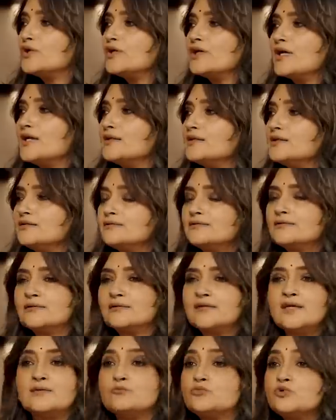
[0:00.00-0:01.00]
India, I think,
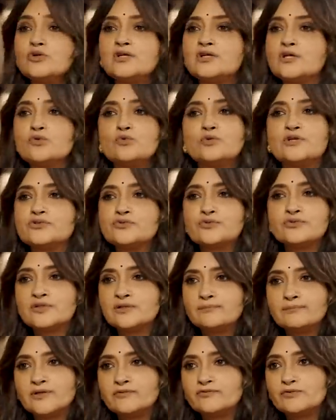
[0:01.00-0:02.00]
came to India only so
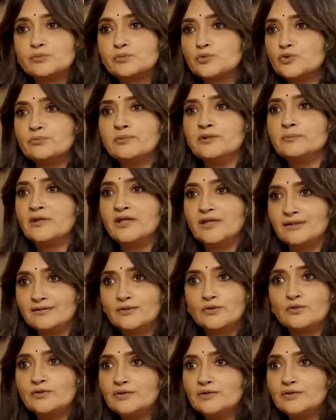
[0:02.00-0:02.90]
that my film could be made, you